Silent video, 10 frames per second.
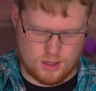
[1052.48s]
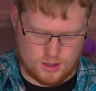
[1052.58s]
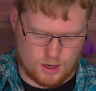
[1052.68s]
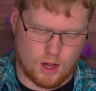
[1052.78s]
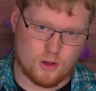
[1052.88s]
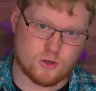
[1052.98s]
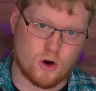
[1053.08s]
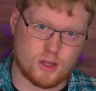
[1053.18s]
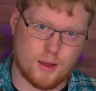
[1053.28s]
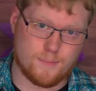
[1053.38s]
the colors are
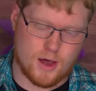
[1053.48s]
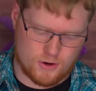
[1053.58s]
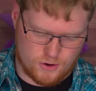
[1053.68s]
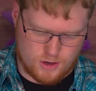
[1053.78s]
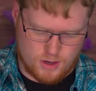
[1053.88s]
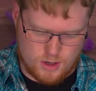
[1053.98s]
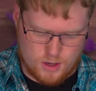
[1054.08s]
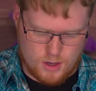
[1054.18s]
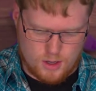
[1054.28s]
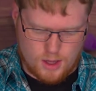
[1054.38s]
a lot better,
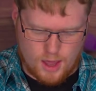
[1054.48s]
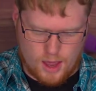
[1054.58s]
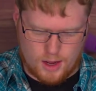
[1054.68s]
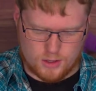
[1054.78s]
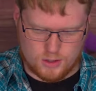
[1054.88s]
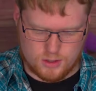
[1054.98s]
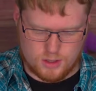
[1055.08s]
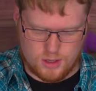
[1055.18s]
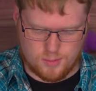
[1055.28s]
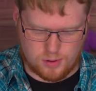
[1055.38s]
and
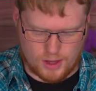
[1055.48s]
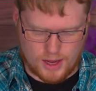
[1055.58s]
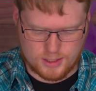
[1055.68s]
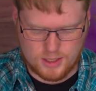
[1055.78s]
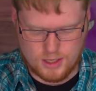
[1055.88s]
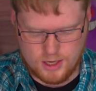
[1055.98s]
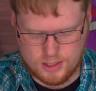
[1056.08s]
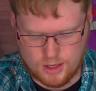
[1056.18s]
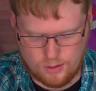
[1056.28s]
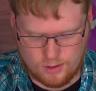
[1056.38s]
the plastic in
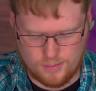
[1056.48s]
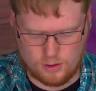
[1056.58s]
general, the build